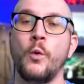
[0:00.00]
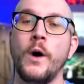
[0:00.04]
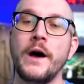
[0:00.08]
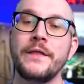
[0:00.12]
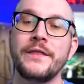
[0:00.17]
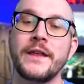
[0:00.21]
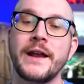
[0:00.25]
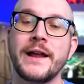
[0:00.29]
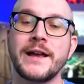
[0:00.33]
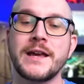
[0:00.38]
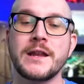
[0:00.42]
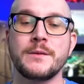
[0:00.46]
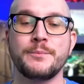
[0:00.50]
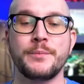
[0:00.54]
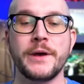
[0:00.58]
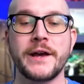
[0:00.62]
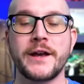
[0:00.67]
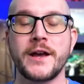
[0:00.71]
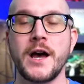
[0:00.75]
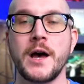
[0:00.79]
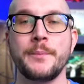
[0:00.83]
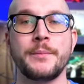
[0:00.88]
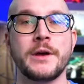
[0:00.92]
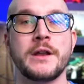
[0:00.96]
one that I can
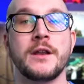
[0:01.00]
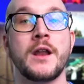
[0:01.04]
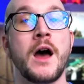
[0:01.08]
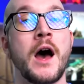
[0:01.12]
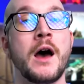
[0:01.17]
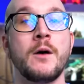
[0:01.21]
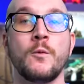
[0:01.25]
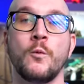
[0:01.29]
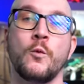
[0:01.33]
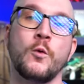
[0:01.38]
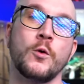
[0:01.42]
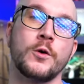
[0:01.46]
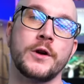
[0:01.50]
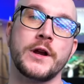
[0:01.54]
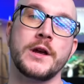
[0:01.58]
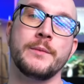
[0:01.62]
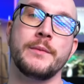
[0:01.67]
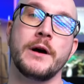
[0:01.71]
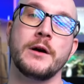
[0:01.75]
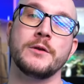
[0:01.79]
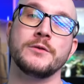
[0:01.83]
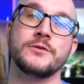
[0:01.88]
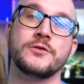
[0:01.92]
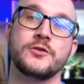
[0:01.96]
pick up and not worry
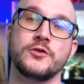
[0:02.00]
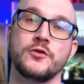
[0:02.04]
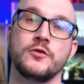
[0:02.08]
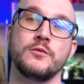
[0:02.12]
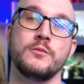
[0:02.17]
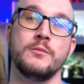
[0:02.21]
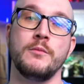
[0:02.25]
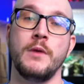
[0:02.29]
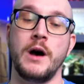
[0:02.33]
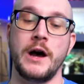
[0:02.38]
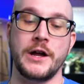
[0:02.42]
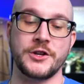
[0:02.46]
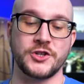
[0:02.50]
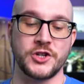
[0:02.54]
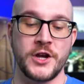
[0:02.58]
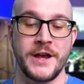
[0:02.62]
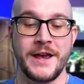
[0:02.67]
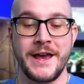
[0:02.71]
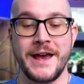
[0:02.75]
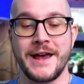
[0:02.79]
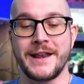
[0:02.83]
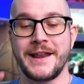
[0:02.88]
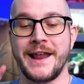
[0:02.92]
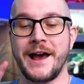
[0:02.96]
about too much.
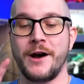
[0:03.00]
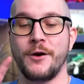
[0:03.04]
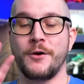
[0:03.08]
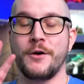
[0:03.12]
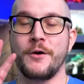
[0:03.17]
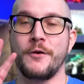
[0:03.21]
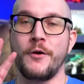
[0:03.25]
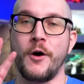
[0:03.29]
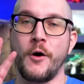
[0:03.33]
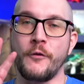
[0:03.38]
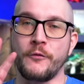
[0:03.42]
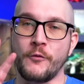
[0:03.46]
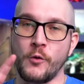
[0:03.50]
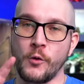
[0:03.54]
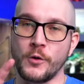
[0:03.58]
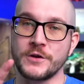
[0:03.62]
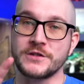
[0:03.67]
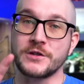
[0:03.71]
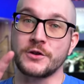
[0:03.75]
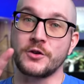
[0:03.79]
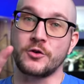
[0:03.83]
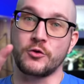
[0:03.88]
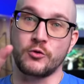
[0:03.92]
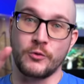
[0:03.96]
Now, of
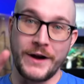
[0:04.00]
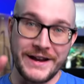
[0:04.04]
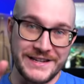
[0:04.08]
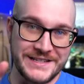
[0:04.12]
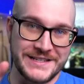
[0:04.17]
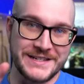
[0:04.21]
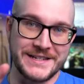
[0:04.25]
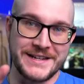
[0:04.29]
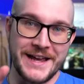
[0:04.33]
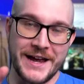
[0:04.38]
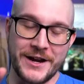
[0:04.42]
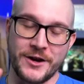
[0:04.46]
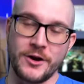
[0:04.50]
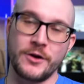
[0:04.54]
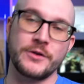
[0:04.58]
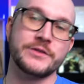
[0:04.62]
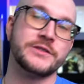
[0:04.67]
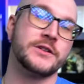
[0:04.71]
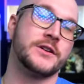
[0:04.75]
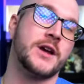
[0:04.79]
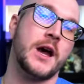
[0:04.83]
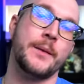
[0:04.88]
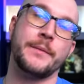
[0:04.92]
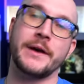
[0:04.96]
course, crested geckos
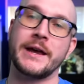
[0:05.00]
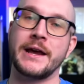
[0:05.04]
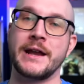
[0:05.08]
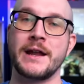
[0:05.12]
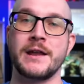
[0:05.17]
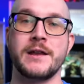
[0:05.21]
are coming in